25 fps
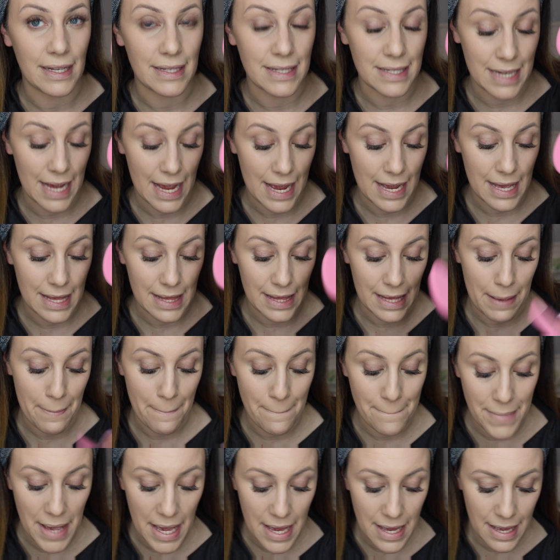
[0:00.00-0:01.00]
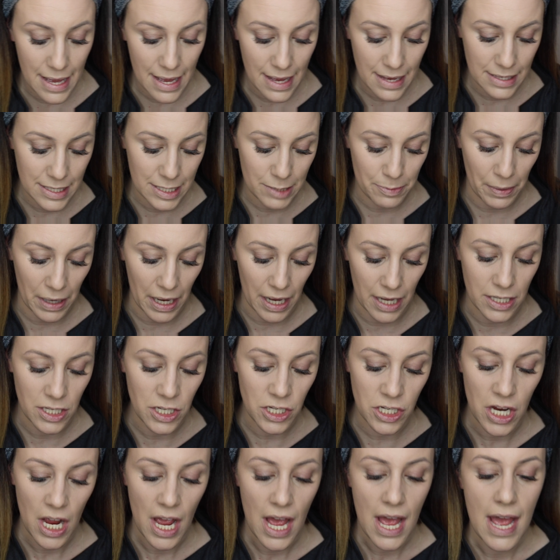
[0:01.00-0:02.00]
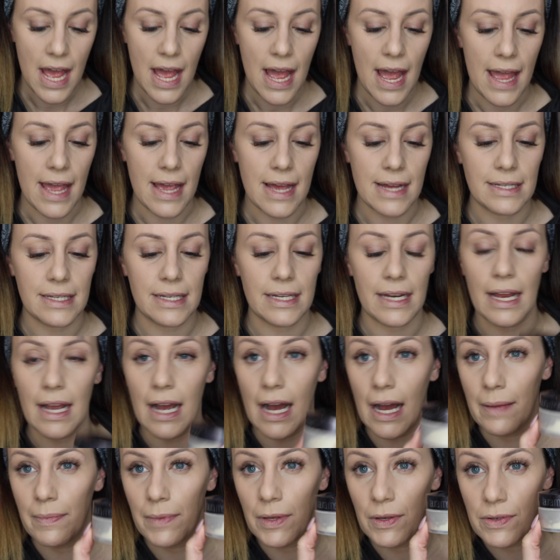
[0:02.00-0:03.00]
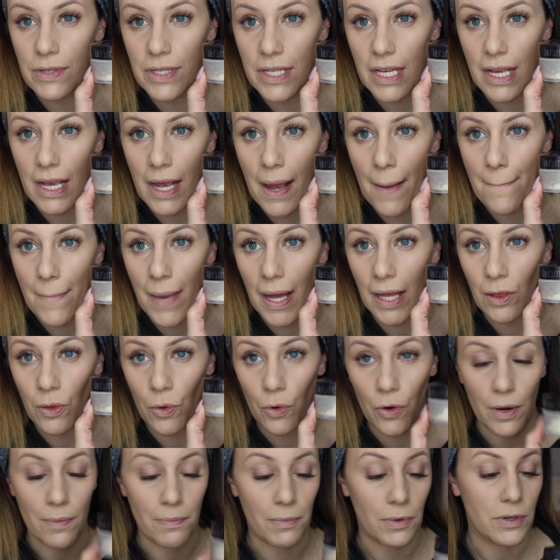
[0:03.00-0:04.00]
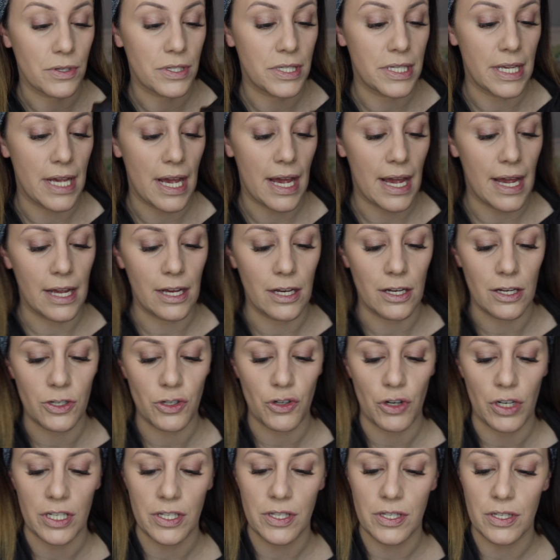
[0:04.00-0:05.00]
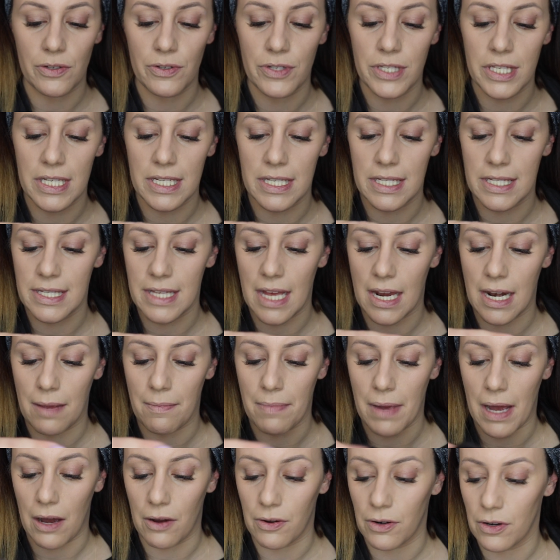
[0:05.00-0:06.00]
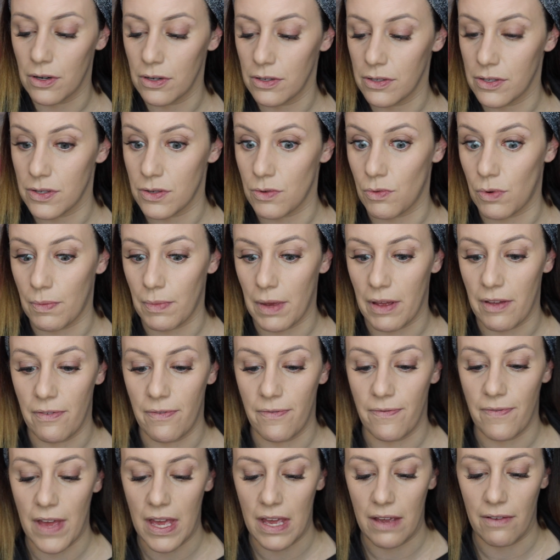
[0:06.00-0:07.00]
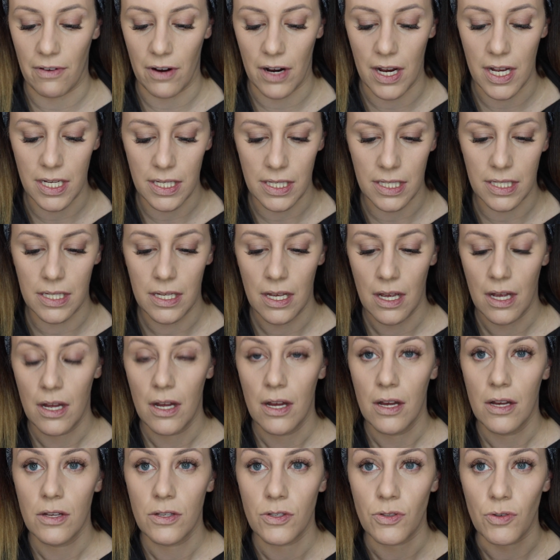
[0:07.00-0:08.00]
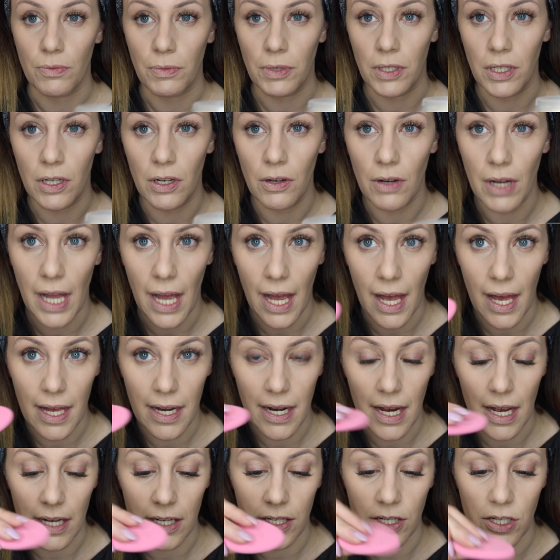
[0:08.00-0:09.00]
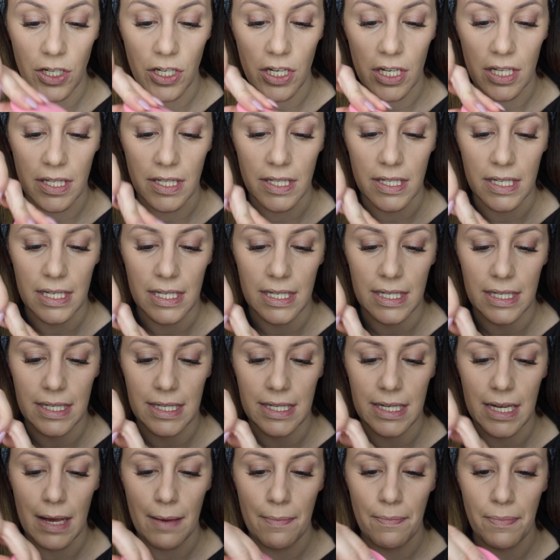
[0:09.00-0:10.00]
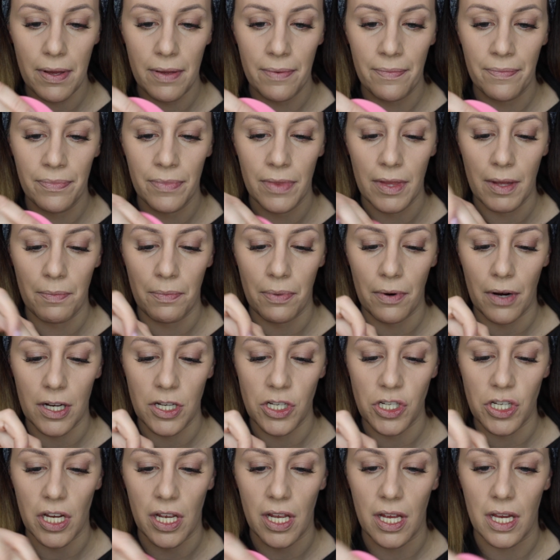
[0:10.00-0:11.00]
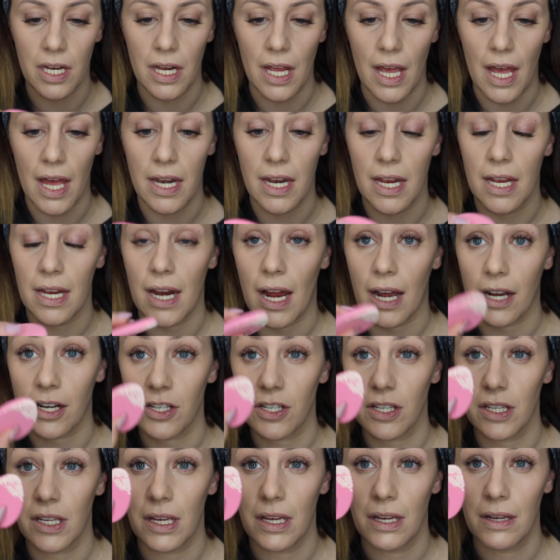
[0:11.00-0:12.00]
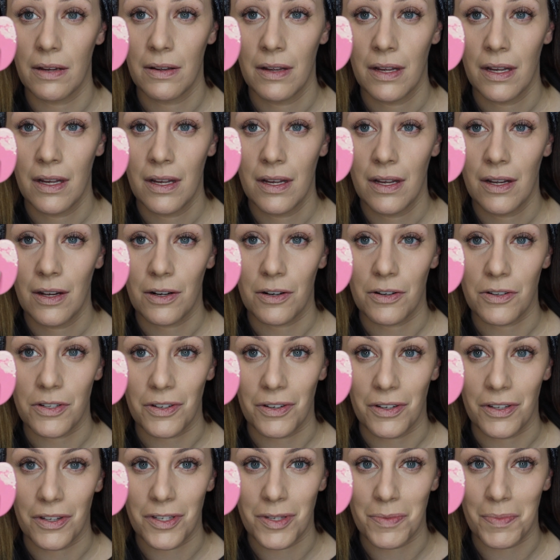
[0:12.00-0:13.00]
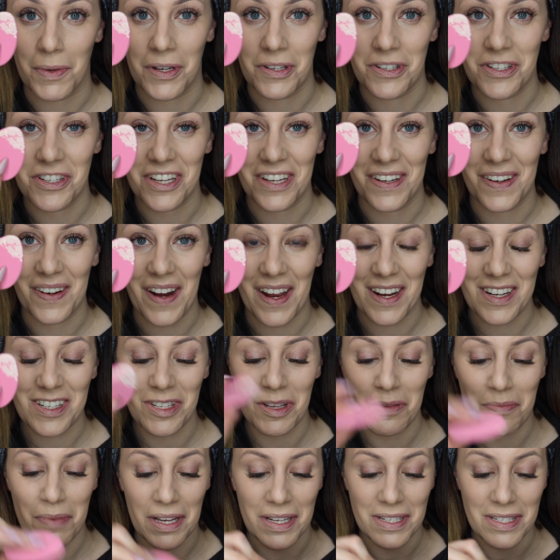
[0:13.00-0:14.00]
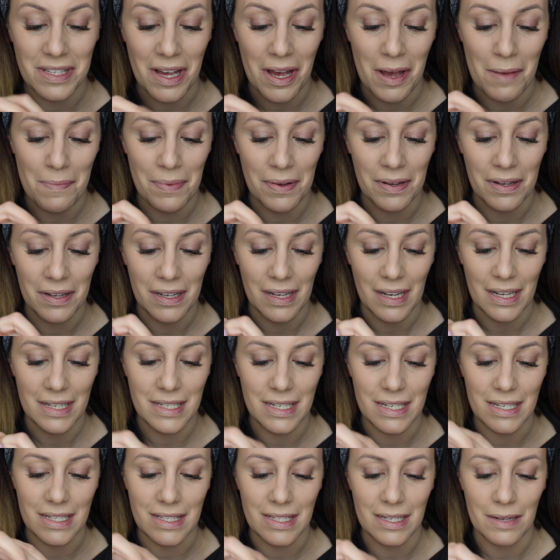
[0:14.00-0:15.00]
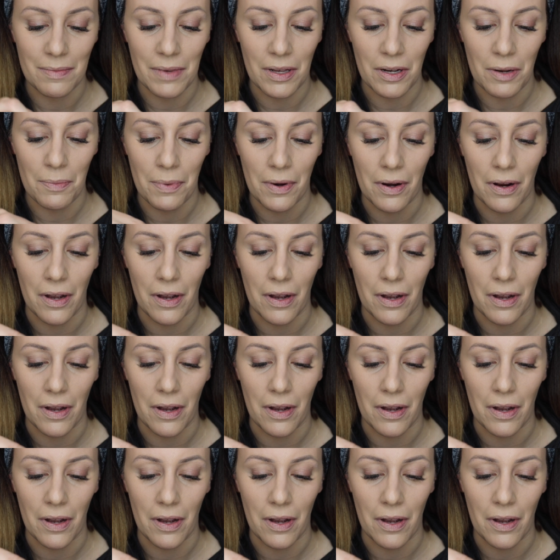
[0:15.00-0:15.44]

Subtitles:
and take the baking sponge, and today I'm using my Laura Mercier translucent setting powder. This is one of my favorites. So I'm gonna go ahead and just dip the brush in, and it actually, or sorry, the sponge, and it actually picks up a decent amount of